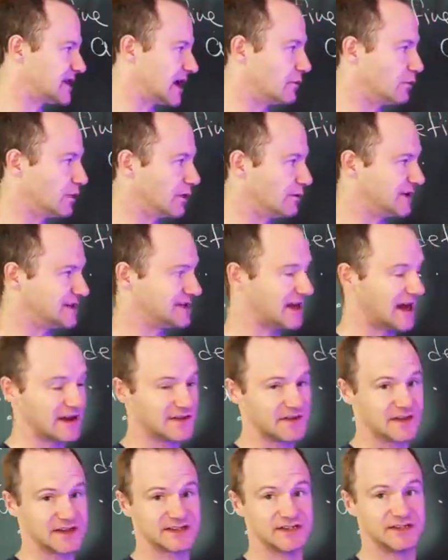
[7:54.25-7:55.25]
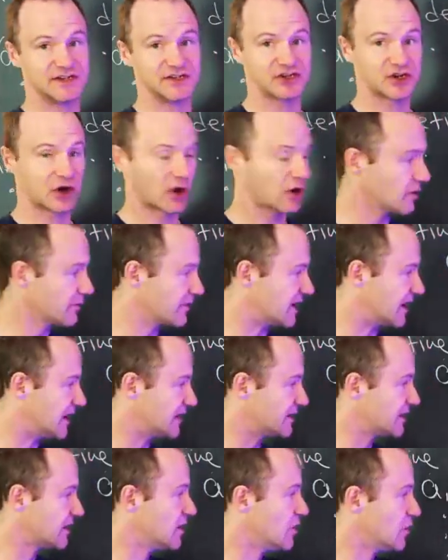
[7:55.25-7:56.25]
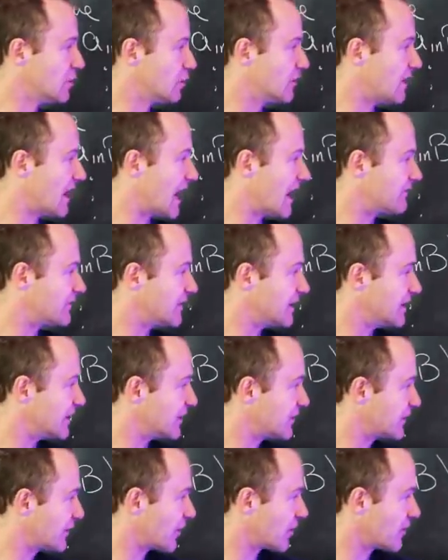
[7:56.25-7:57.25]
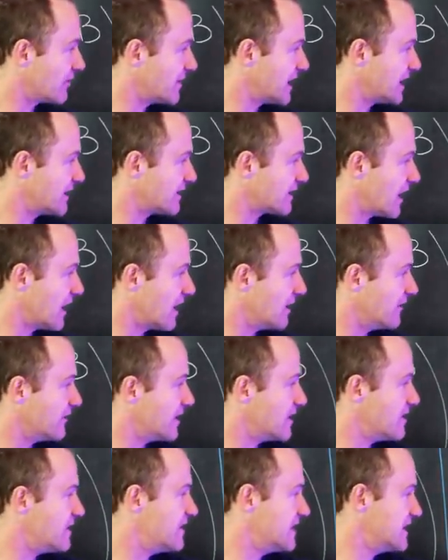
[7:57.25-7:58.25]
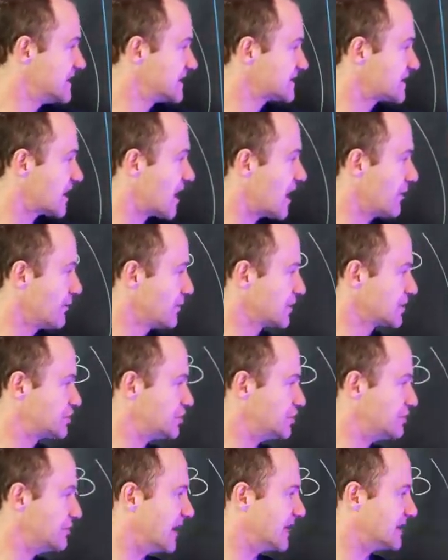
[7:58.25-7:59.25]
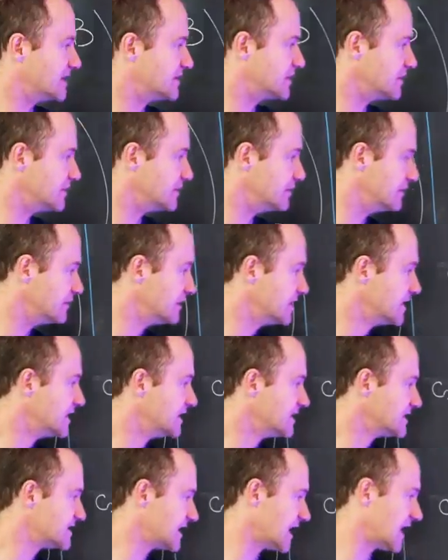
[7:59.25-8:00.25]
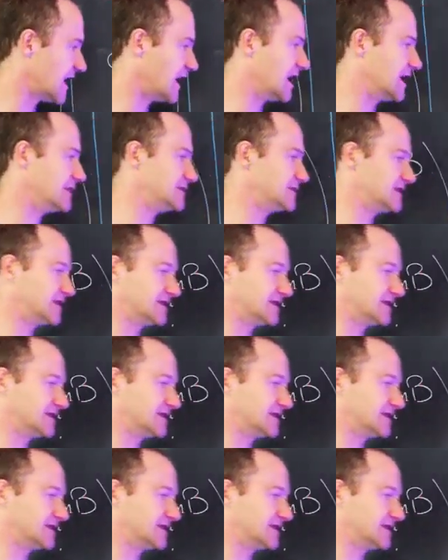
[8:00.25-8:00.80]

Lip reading: that when we take this determinant, we'll have the determinant of this upper 2x2 times